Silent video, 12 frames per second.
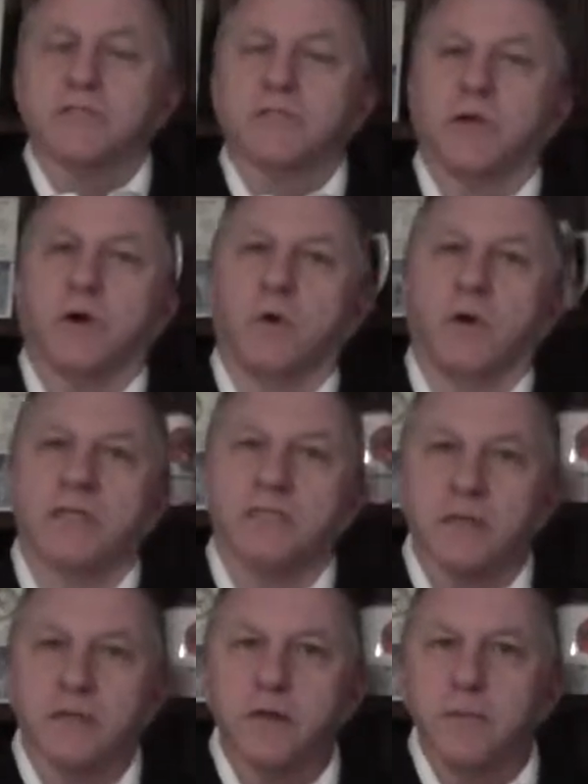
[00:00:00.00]
So
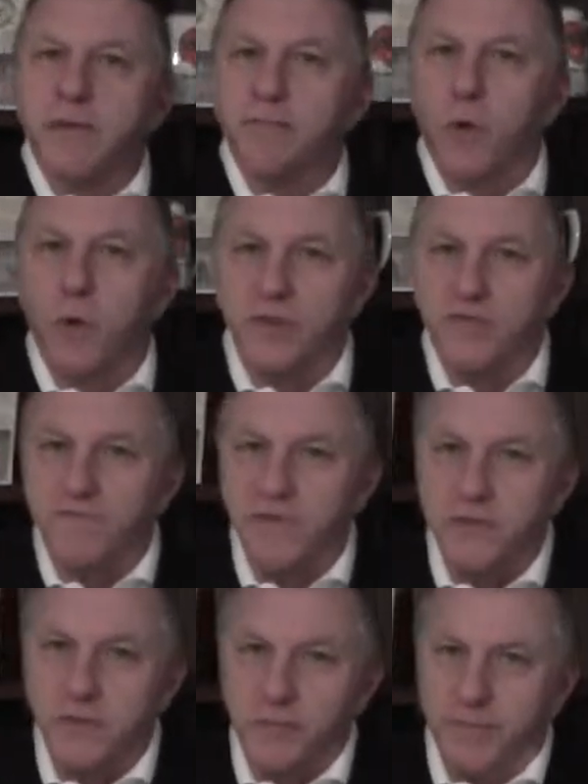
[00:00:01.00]
it's a little bit more than
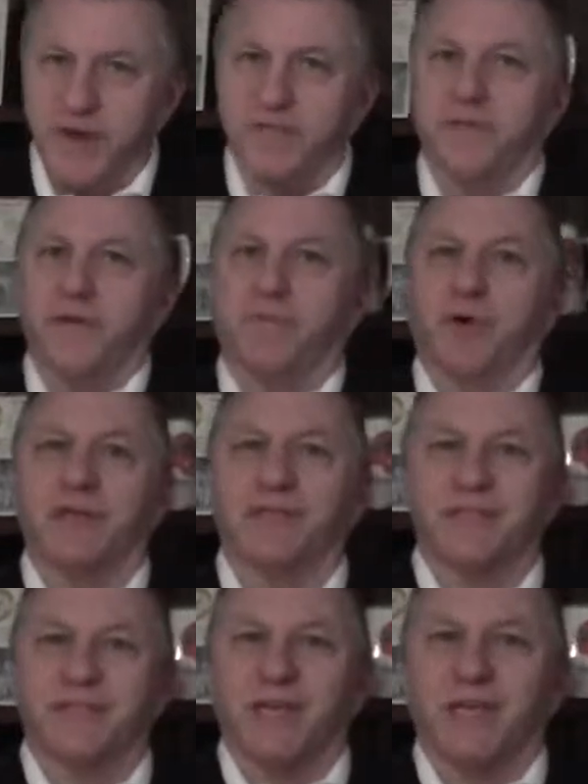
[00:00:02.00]
feature benefit
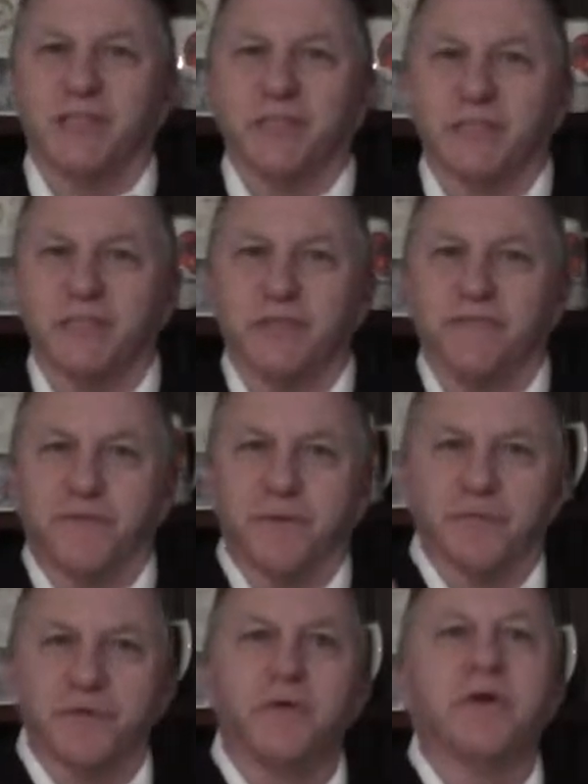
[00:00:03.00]
presentations. If
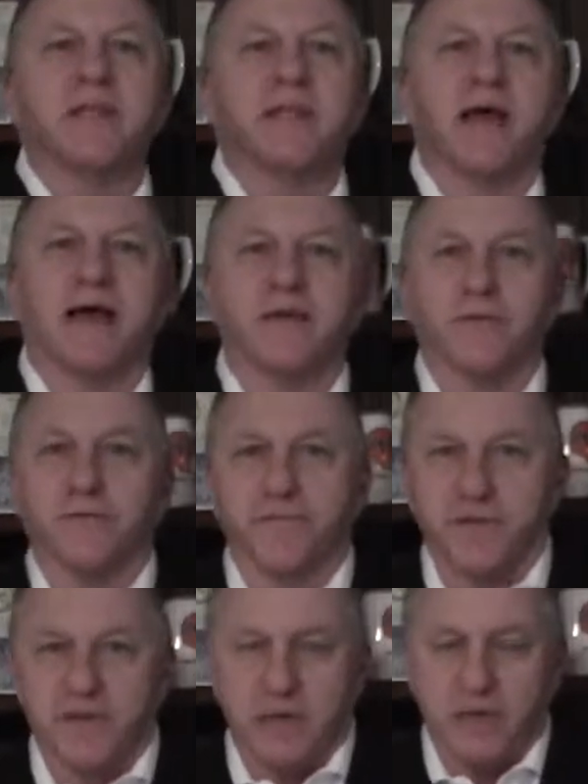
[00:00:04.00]
you're doing that, you're
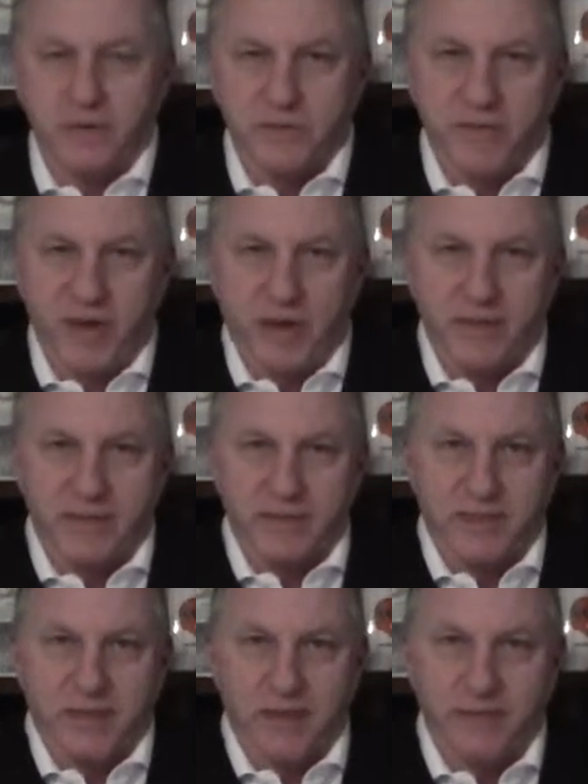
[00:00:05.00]
fifty years behind
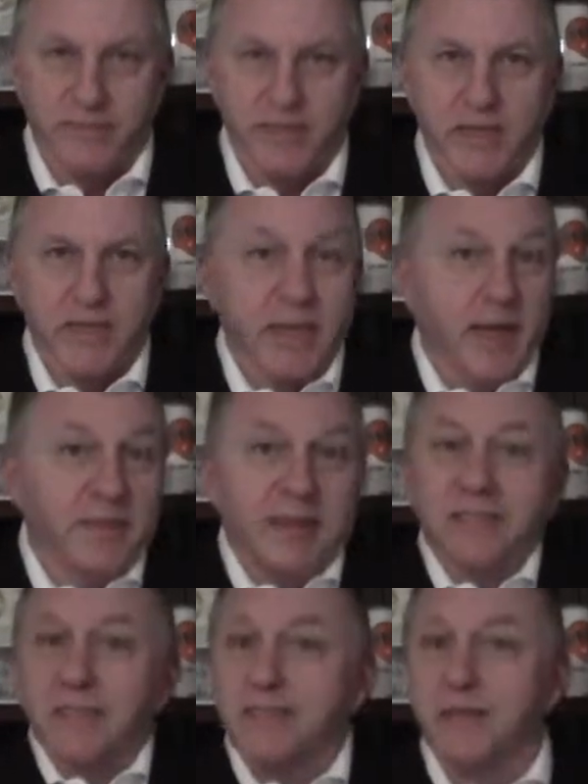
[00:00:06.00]
the time. And
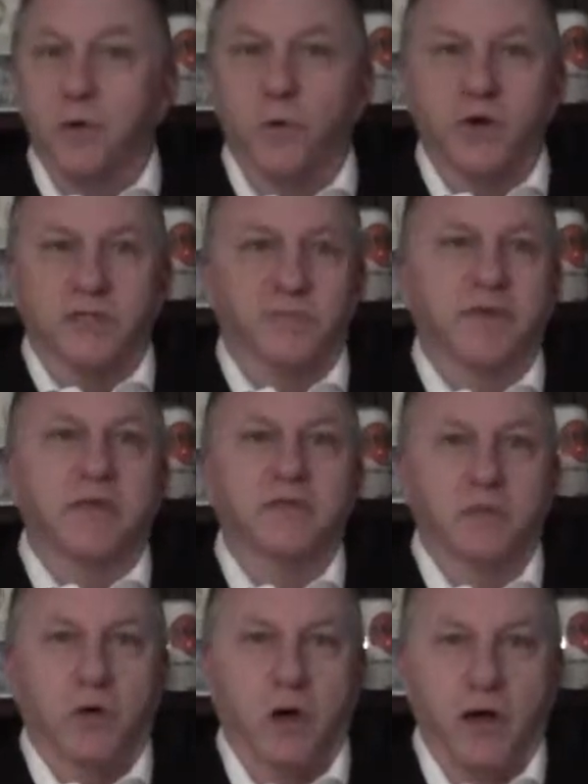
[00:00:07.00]
that's still what's
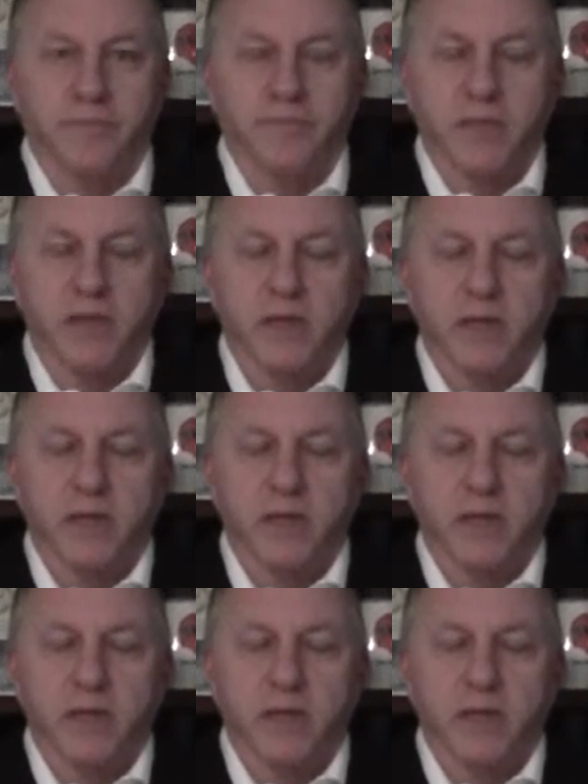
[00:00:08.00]
being taught.